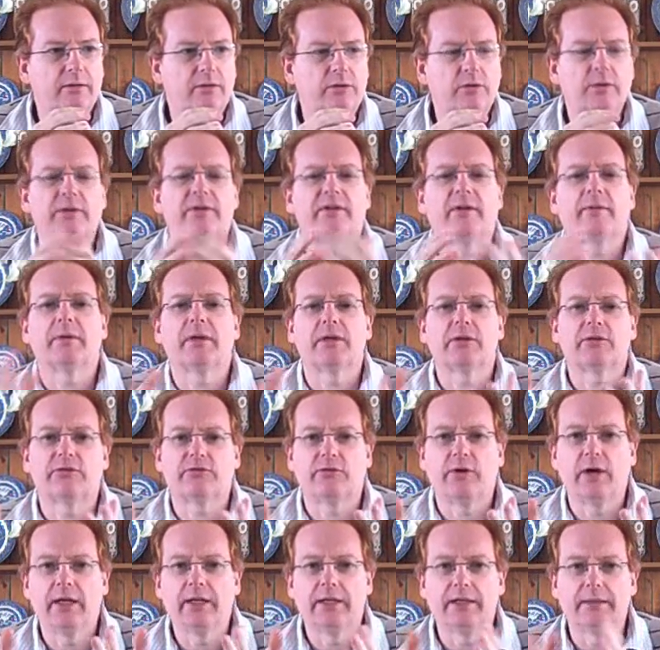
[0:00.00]
doing something
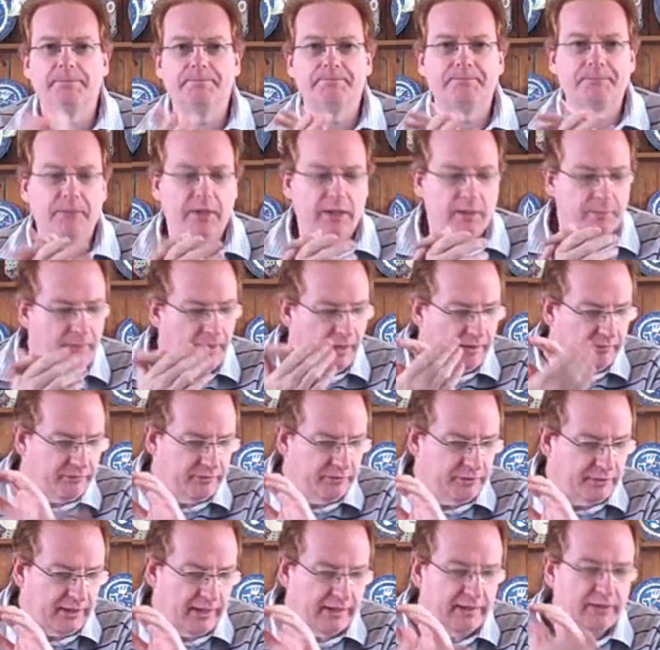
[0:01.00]
Australian, and apart
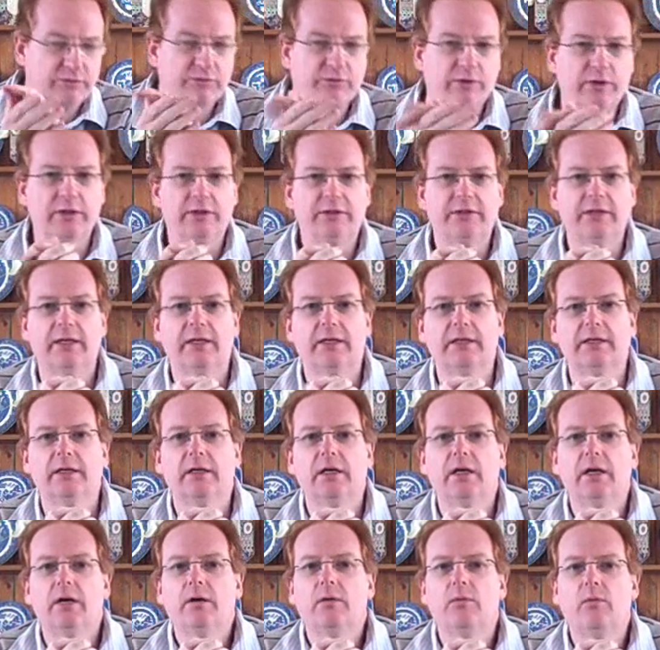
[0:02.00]
from the Daintree tea,
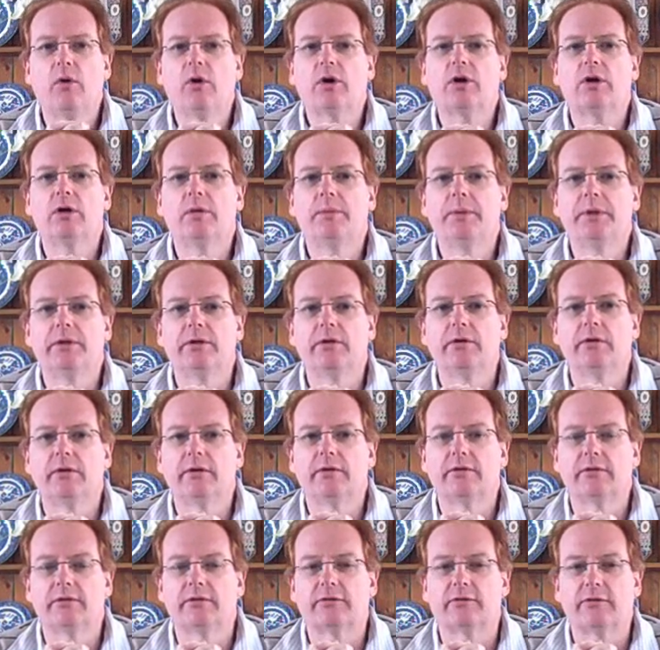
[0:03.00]
what can we do
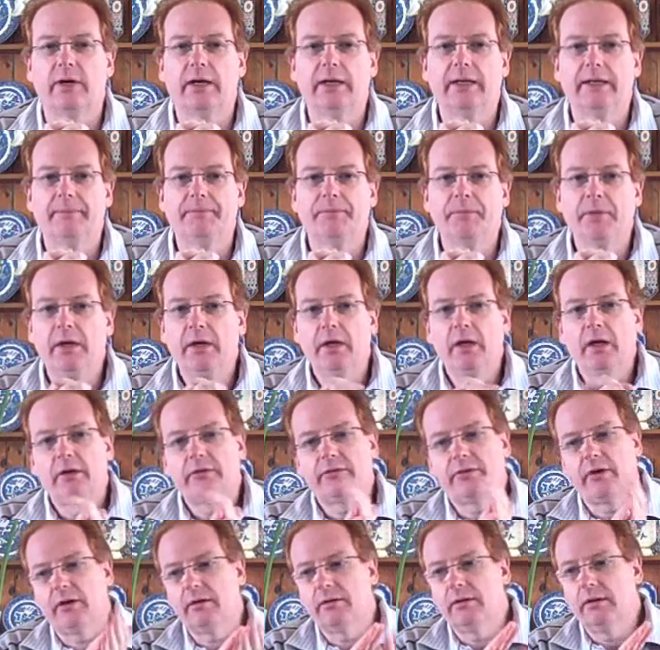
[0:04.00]
that's Australian?
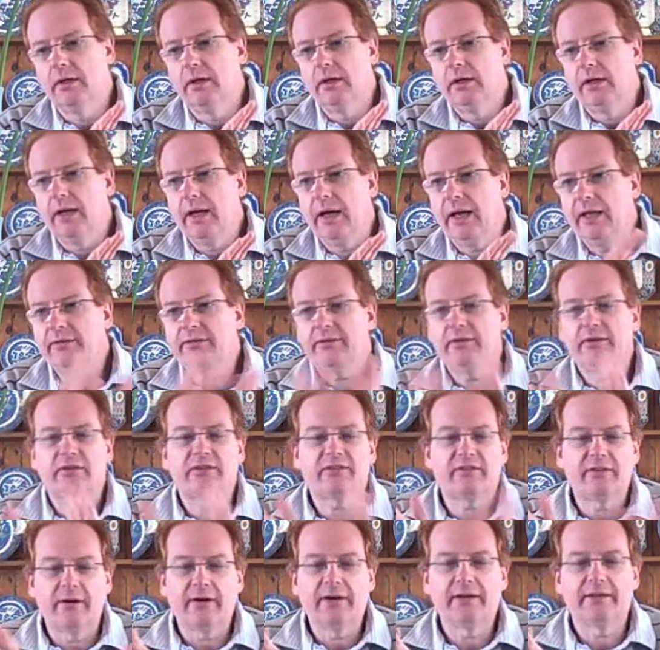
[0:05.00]
So, as an
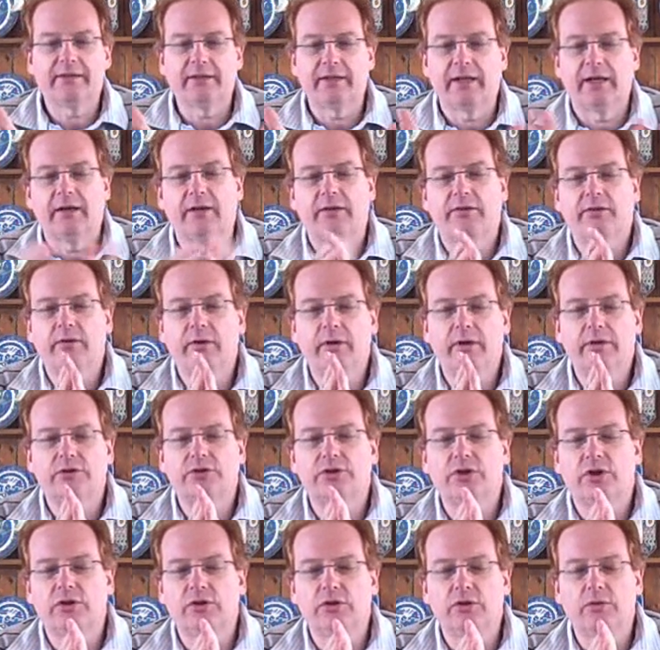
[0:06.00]
aside today, I thought I'd
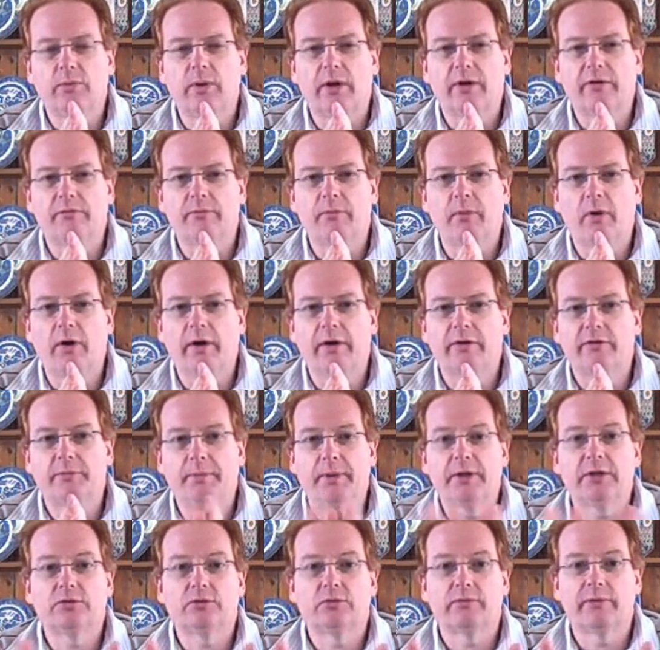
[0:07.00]
show you one of my
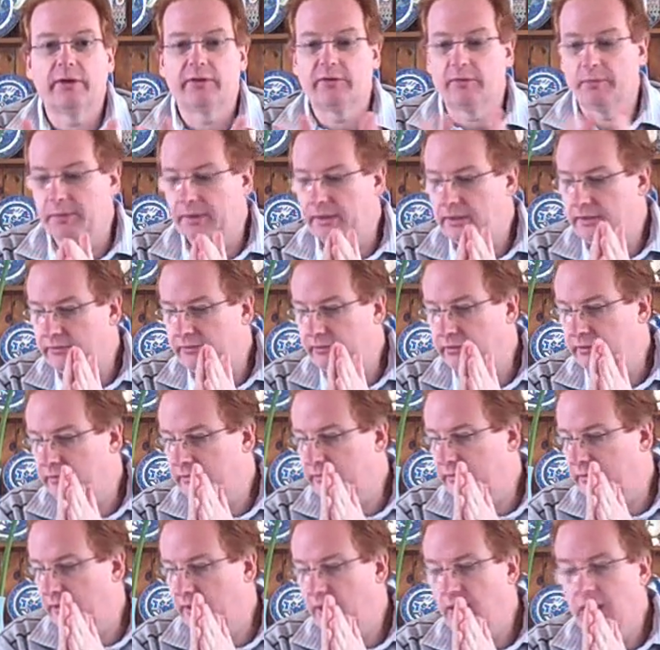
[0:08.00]
special recipes
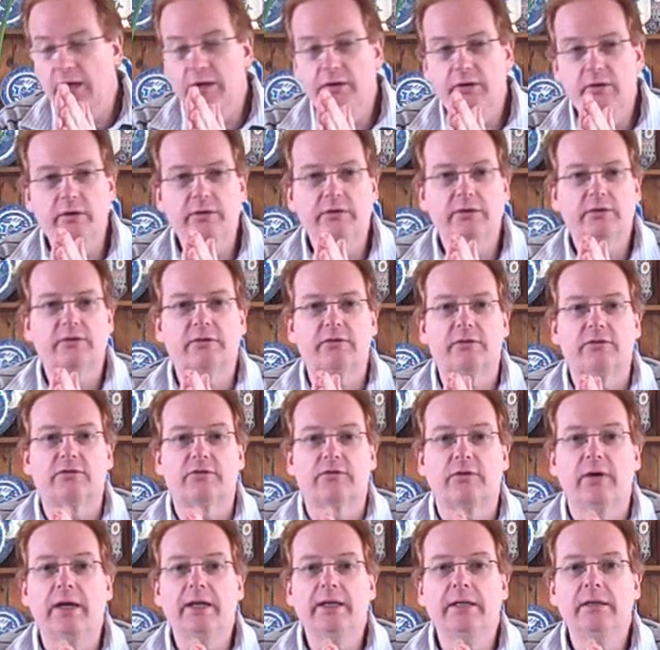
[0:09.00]
that's not just
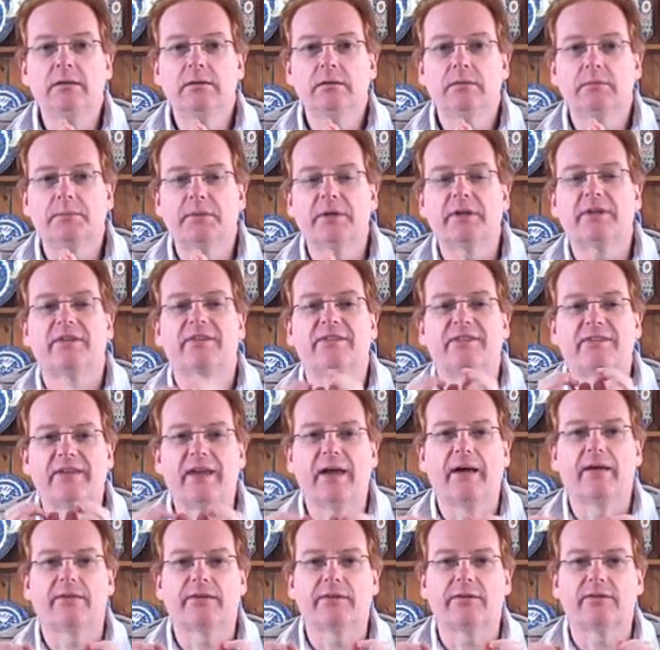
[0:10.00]
Australian, but
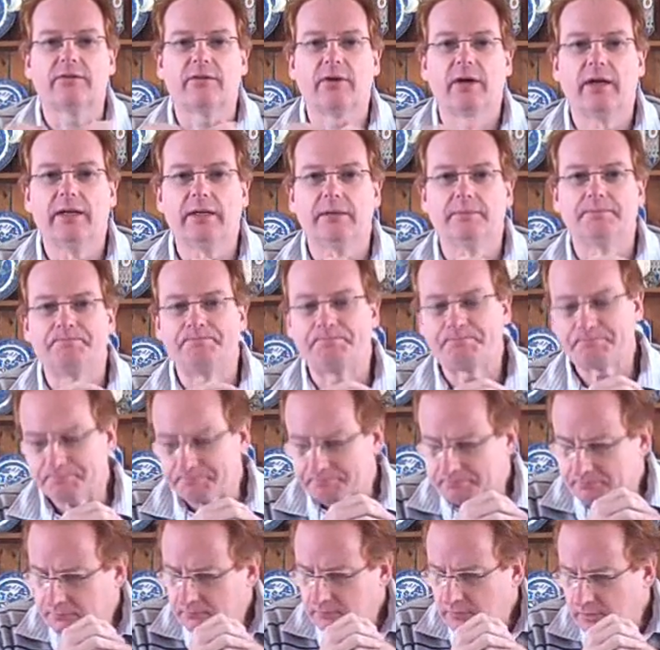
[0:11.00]
South Australian.
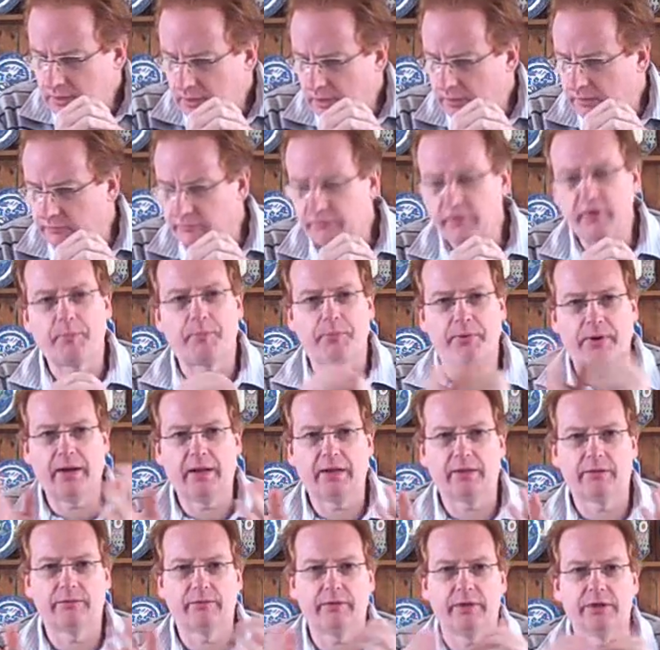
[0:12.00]
I'm very
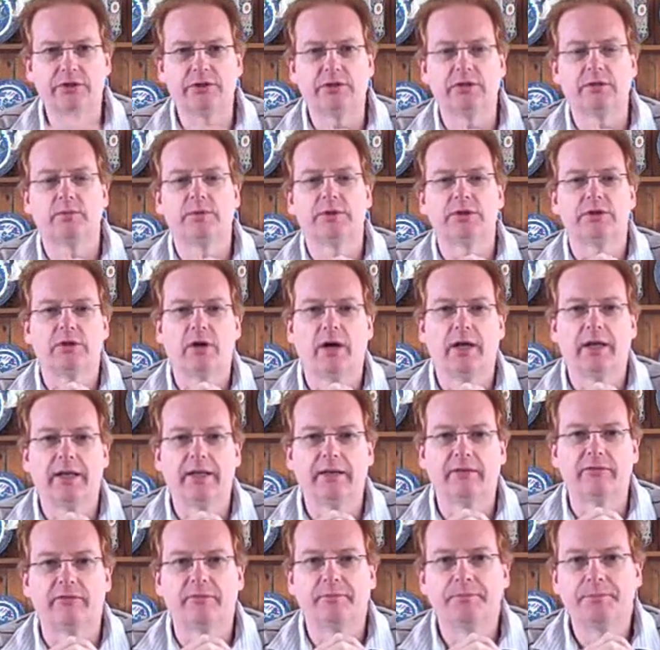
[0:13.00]
proud of the region in which I
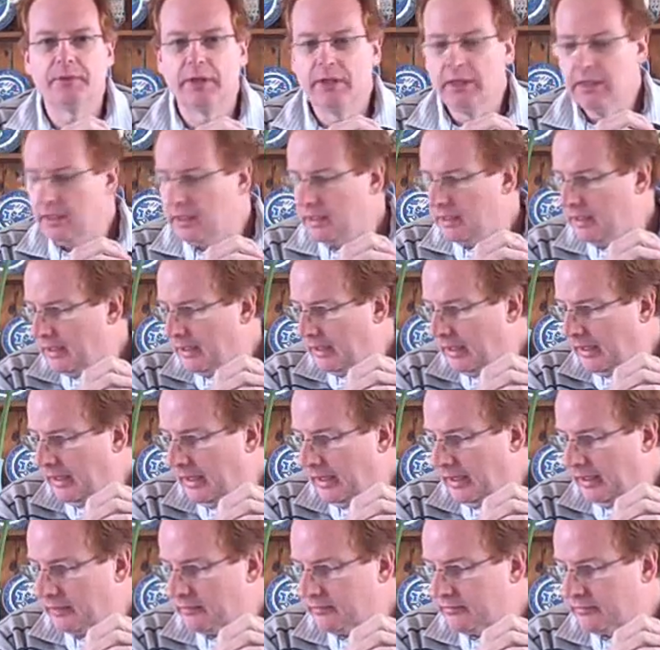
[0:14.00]
live.
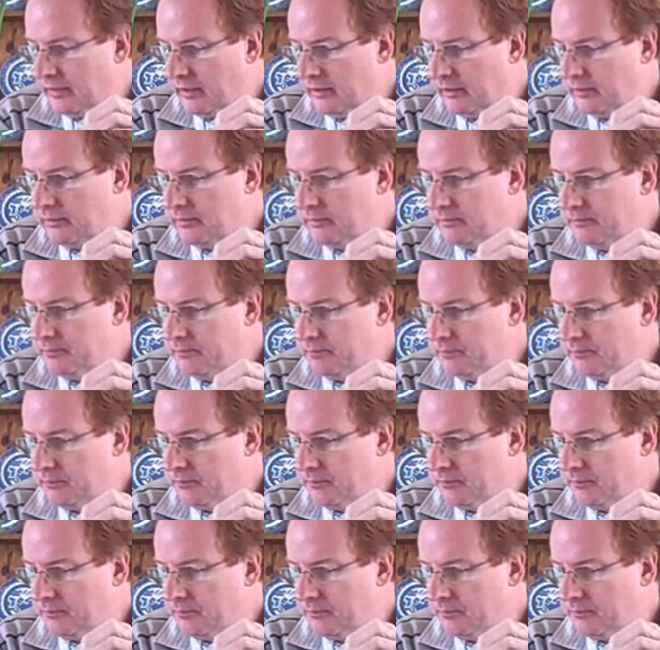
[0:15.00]
So,